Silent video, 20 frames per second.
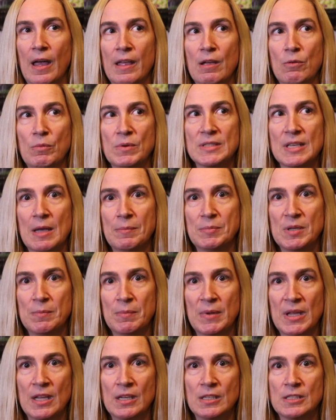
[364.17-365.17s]
It was up to
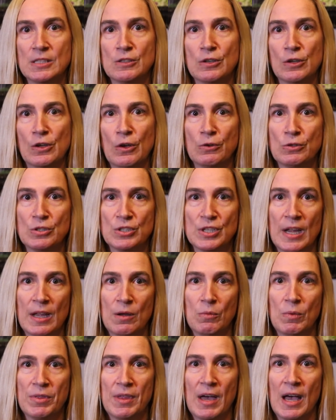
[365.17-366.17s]
me to
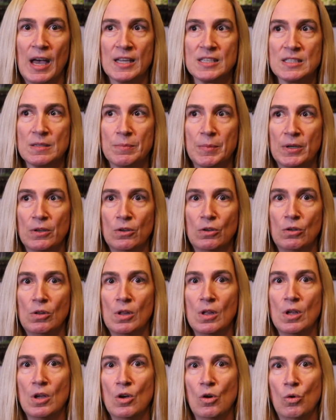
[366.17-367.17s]
negotiate with the hospital
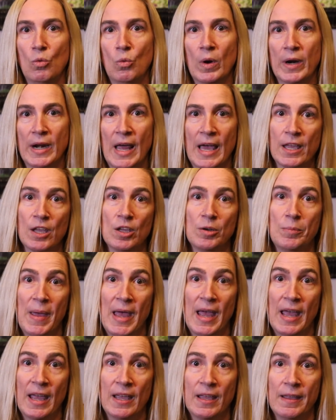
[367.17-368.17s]
what I could
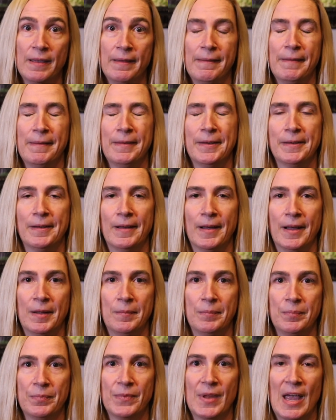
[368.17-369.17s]
pay
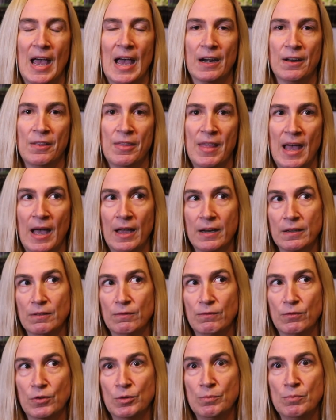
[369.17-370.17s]
out of that.
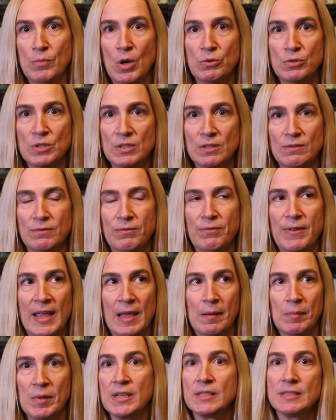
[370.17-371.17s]
For most
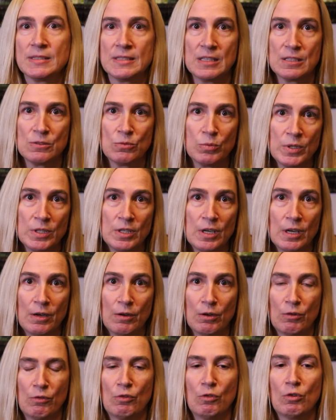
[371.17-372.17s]
families, this would
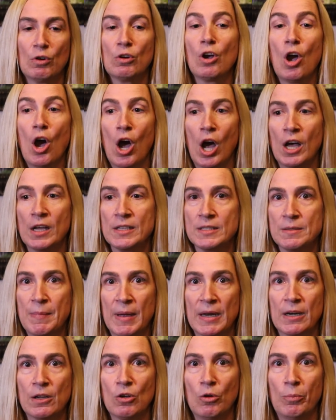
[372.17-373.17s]
cause
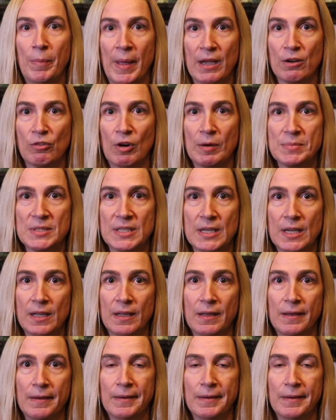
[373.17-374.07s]
medical bankruptcy.